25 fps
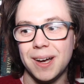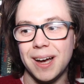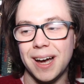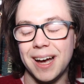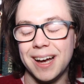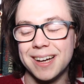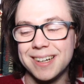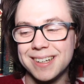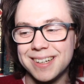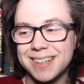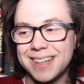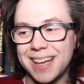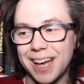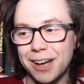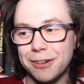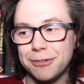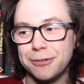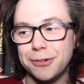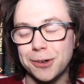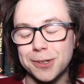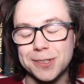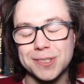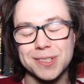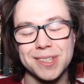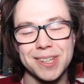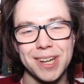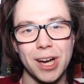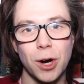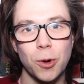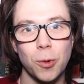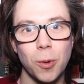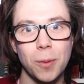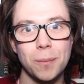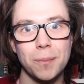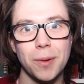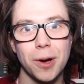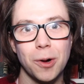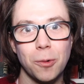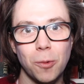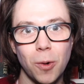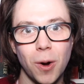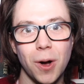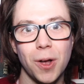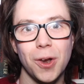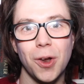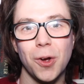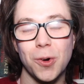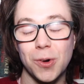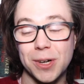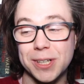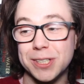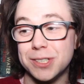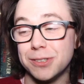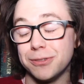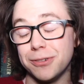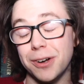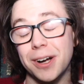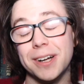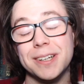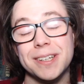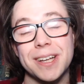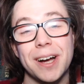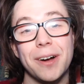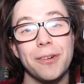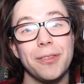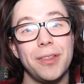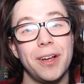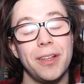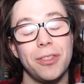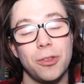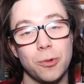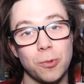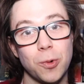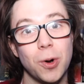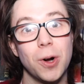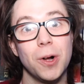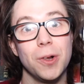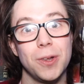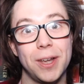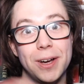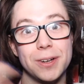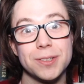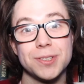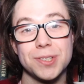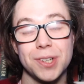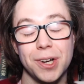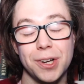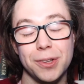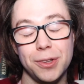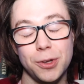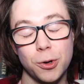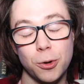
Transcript: and get fostered out one by one, only to find out that the world outside